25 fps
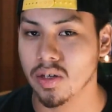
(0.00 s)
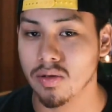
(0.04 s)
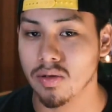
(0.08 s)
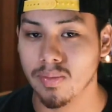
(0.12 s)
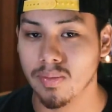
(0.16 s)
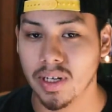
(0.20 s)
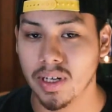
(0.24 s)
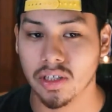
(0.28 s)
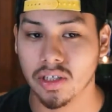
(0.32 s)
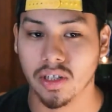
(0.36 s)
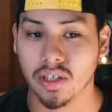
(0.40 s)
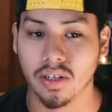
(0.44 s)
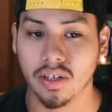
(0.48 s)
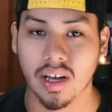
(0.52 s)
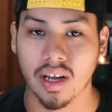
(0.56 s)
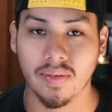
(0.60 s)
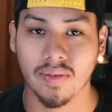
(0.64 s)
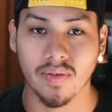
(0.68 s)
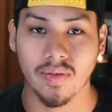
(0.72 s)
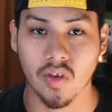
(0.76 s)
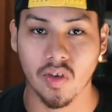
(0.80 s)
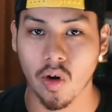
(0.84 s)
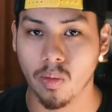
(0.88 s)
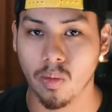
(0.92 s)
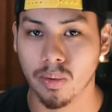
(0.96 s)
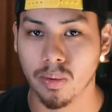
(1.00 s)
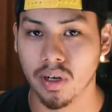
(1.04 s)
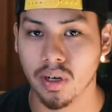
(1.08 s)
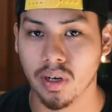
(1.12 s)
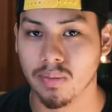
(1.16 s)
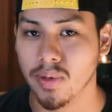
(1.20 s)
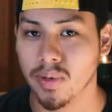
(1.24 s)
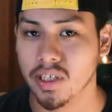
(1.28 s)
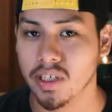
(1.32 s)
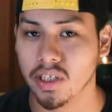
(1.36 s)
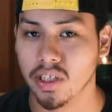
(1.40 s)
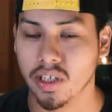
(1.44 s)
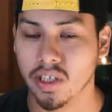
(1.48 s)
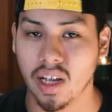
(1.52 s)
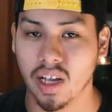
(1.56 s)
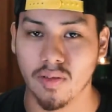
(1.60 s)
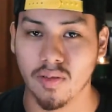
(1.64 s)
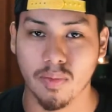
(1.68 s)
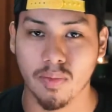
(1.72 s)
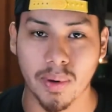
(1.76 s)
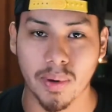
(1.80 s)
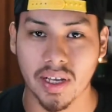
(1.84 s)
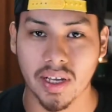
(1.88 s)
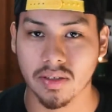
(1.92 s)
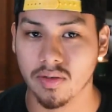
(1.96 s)
Make sure you have a notebook, make sure you have a
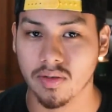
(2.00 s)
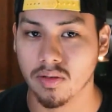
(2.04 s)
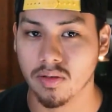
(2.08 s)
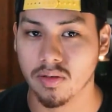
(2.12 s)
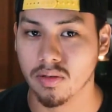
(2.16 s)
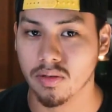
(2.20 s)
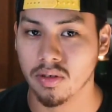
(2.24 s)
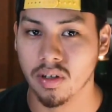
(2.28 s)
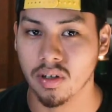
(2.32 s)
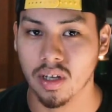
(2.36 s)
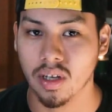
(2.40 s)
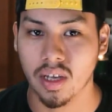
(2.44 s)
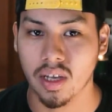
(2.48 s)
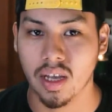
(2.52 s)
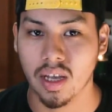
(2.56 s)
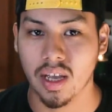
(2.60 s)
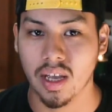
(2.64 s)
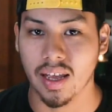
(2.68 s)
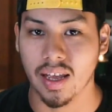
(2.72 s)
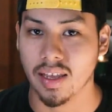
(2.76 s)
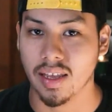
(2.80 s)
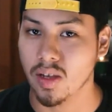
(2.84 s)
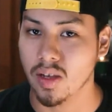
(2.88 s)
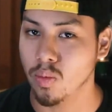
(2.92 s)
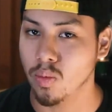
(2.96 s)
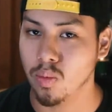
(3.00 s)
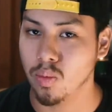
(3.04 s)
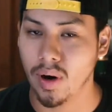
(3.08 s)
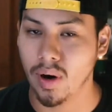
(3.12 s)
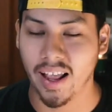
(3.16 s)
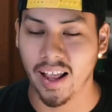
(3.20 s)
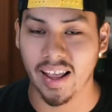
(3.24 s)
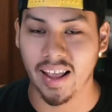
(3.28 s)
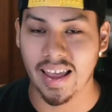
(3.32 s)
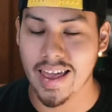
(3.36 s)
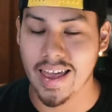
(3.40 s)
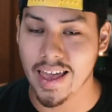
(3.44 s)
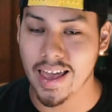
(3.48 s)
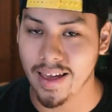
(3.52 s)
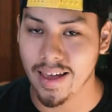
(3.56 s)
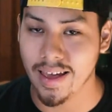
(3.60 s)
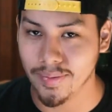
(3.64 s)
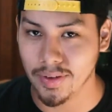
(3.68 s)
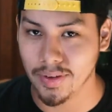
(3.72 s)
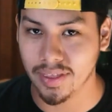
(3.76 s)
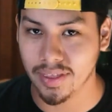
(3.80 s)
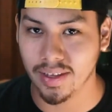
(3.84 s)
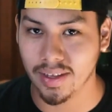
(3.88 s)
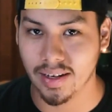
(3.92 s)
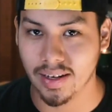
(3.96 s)
pencil, and you write
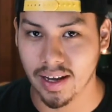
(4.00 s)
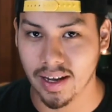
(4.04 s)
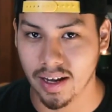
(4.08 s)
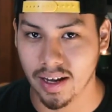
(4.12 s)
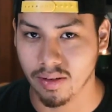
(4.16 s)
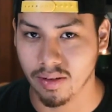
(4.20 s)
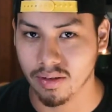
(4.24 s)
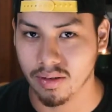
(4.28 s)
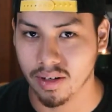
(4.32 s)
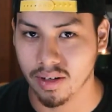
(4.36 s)
everything down.